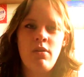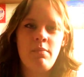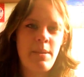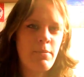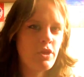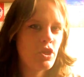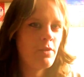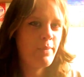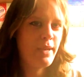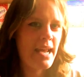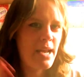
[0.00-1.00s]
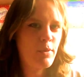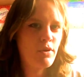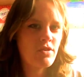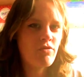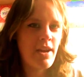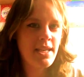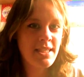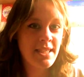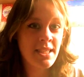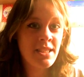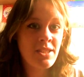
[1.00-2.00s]
people shouldn't be labelled as
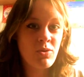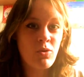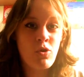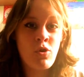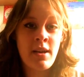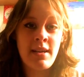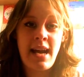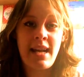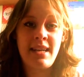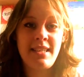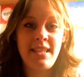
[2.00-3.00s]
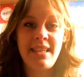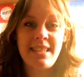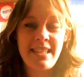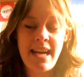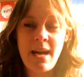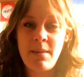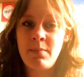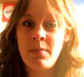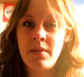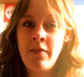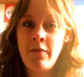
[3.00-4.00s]
racist or
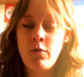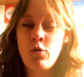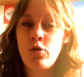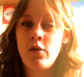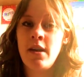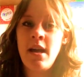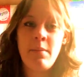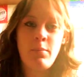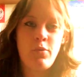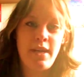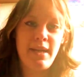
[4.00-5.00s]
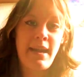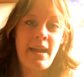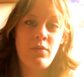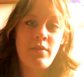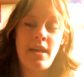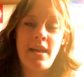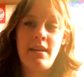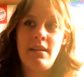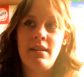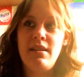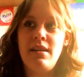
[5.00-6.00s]
anti-Islam for pointing out that
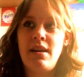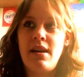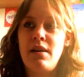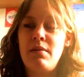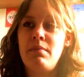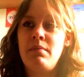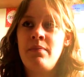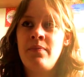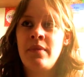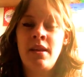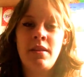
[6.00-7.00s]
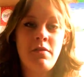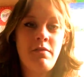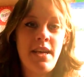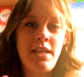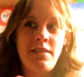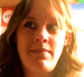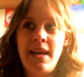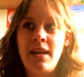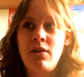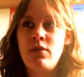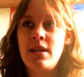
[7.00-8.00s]
the face
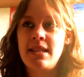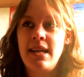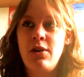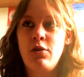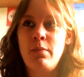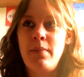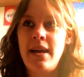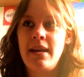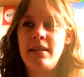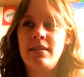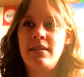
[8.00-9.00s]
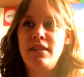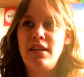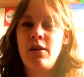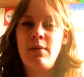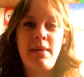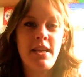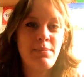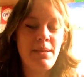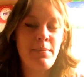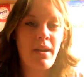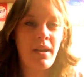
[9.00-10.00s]
veil is a little bit, you know, it makes
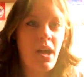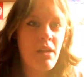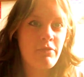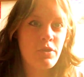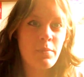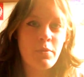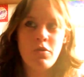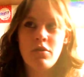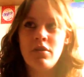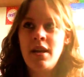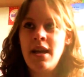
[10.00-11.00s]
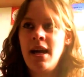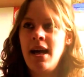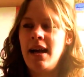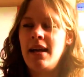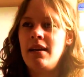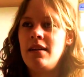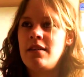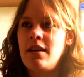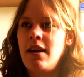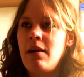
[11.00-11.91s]
people uncomfortable, and